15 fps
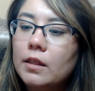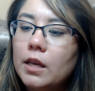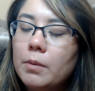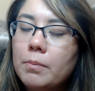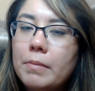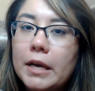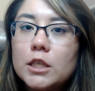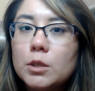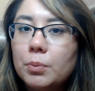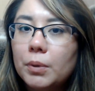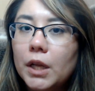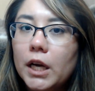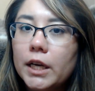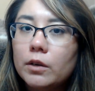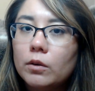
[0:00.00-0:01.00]
the mixed
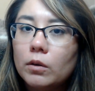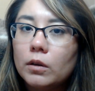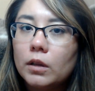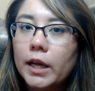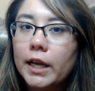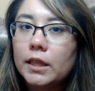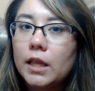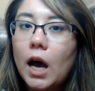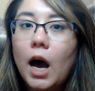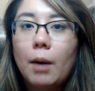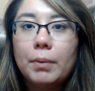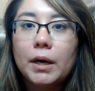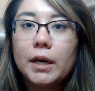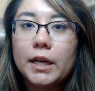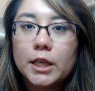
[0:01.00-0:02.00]
blood or like the
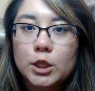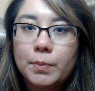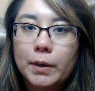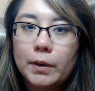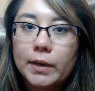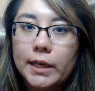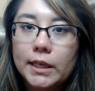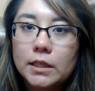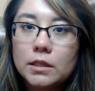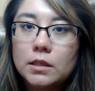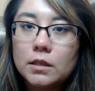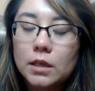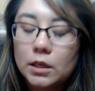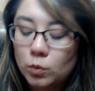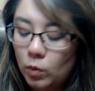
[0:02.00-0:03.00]
Hapa
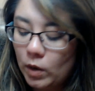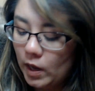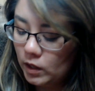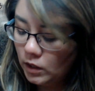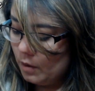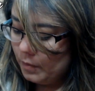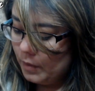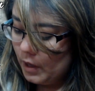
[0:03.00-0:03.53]
experience as well.